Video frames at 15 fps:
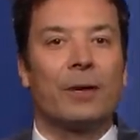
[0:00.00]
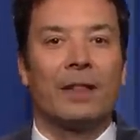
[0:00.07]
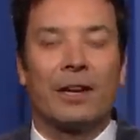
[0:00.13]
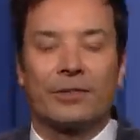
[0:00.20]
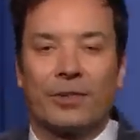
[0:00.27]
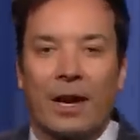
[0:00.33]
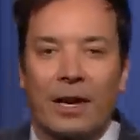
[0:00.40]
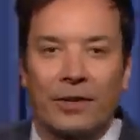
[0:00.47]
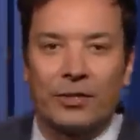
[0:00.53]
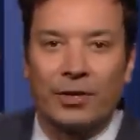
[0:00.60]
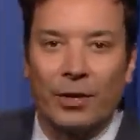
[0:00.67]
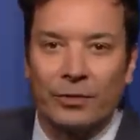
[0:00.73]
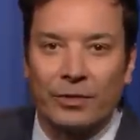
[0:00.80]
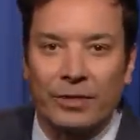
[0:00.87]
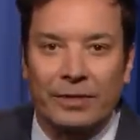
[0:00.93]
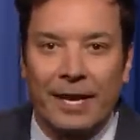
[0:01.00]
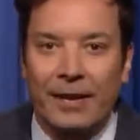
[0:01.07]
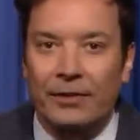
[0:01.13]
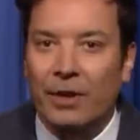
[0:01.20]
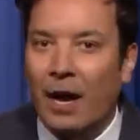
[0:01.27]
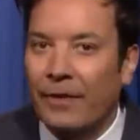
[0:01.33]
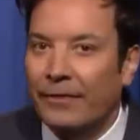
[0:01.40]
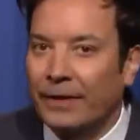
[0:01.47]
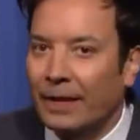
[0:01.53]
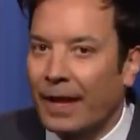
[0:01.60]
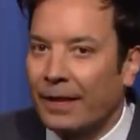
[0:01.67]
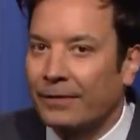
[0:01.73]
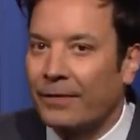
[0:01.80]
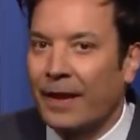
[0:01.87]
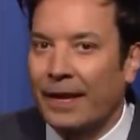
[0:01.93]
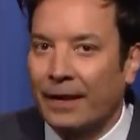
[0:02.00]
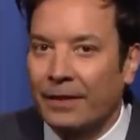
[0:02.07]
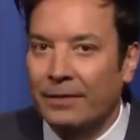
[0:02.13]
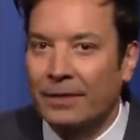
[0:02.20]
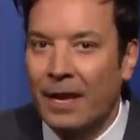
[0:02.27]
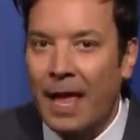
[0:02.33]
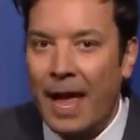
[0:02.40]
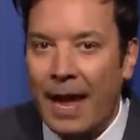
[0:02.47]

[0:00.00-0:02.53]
electronics show just kicked off in Las Vegas,